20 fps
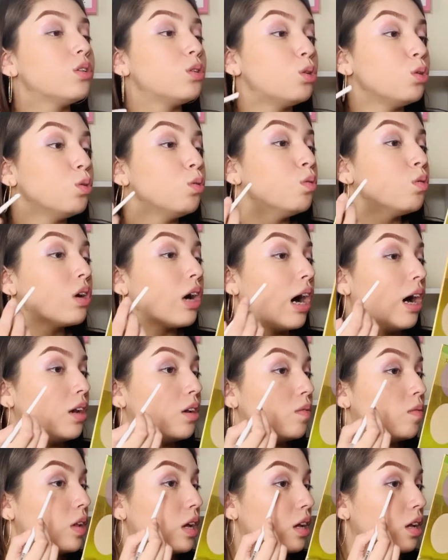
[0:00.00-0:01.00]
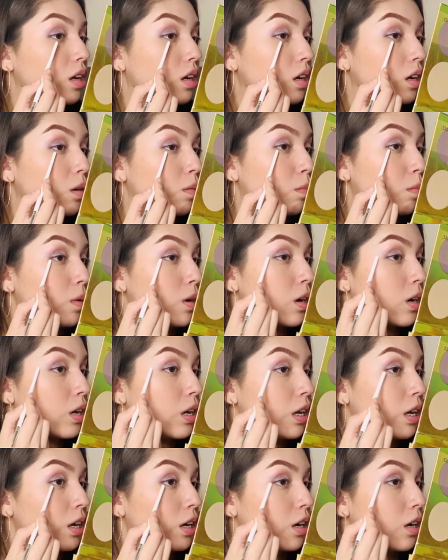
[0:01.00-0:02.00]
do kind of like a mark
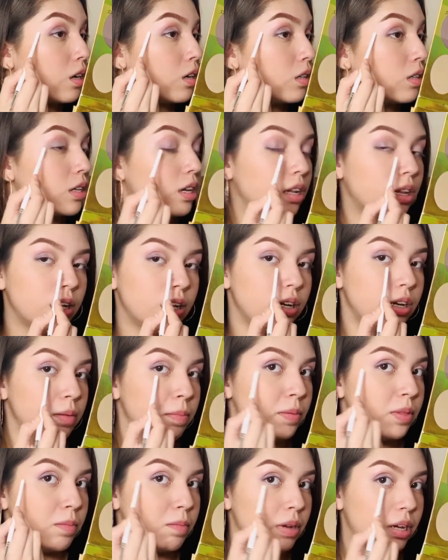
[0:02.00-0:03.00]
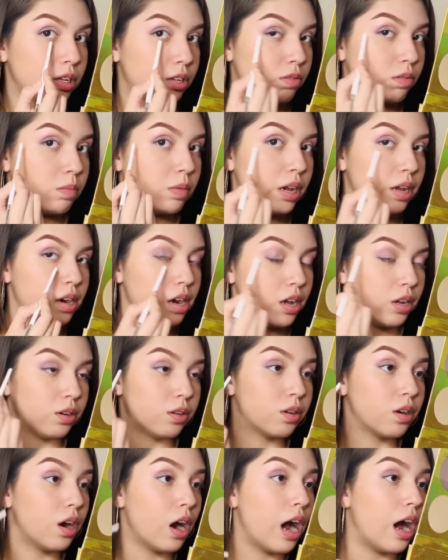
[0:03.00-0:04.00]
here to clean up the mess we made
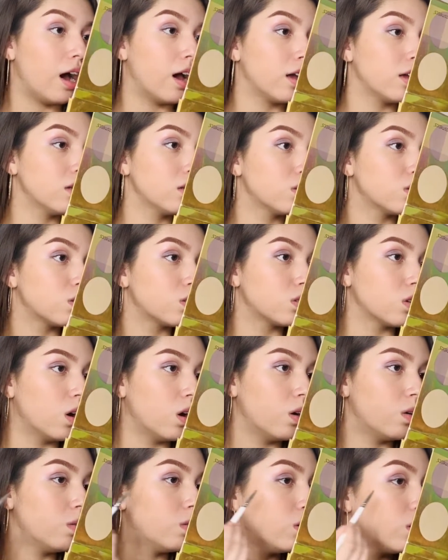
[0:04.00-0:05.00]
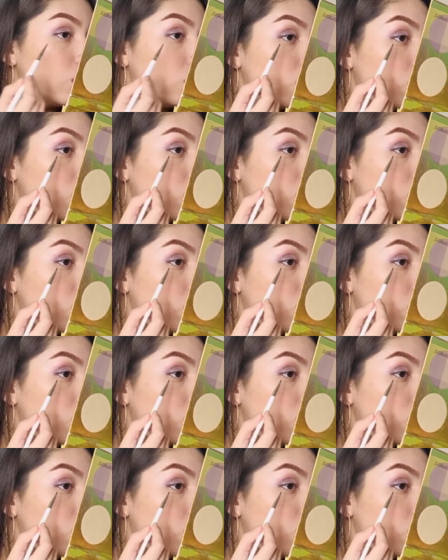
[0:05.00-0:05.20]
under our eye. So